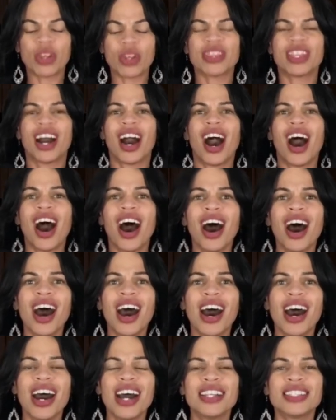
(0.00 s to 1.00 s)
When the
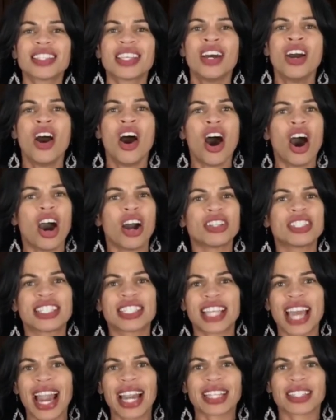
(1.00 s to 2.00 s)
odds are
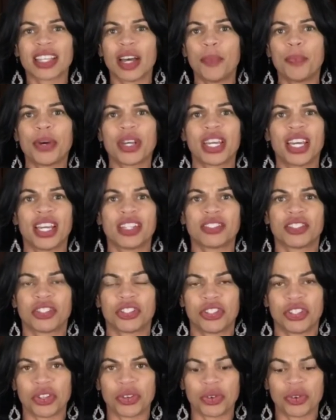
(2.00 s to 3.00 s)
stacked up
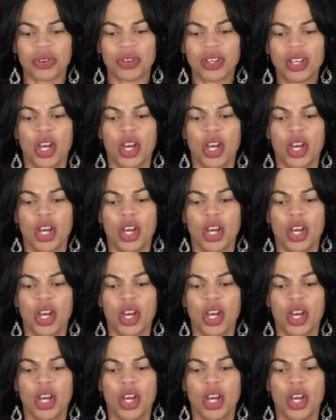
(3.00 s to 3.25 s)
against you,